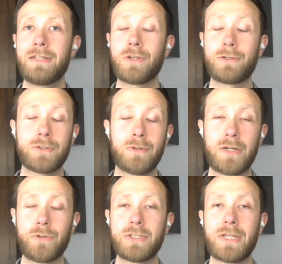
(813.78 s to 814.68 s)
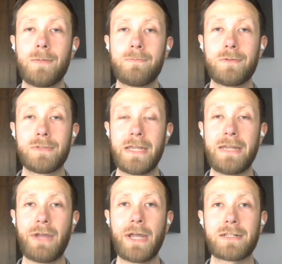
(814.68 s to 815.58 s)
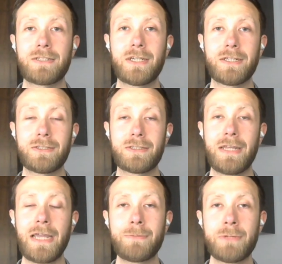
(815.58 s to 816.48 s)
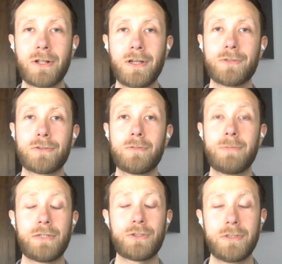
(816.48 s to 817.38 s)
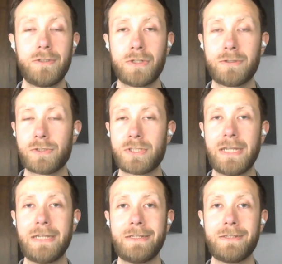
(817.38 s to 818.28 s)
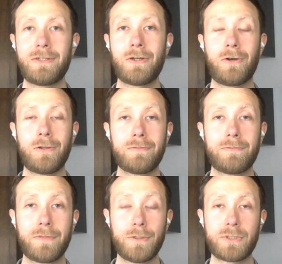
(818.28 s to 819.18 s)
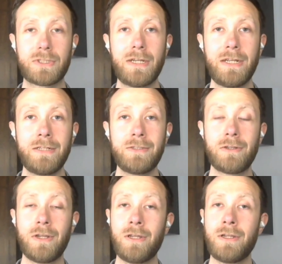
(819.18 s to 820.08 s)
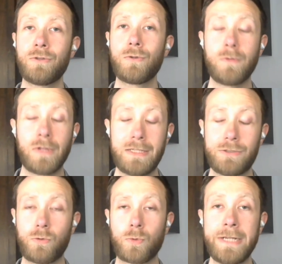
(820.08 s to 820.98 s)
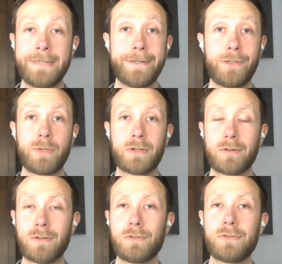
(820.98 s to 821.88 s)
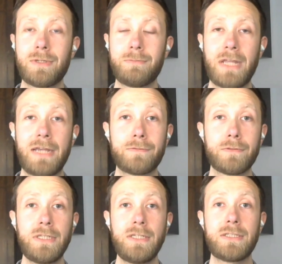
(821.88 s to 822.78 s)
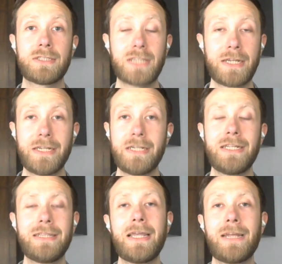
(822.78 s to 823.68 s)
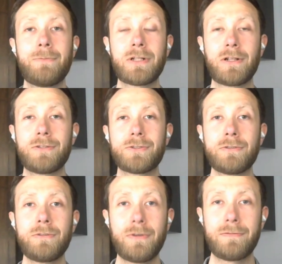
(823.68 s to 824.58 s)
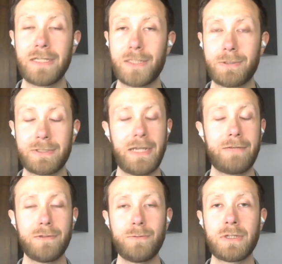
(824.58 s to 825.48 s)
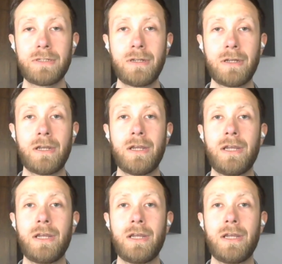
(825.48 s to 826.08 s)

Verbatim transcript: It's also always helpful to have access to the admin console, make sure you understand all of those settings. Google has great help articles on every setting in the admin console available to everyone.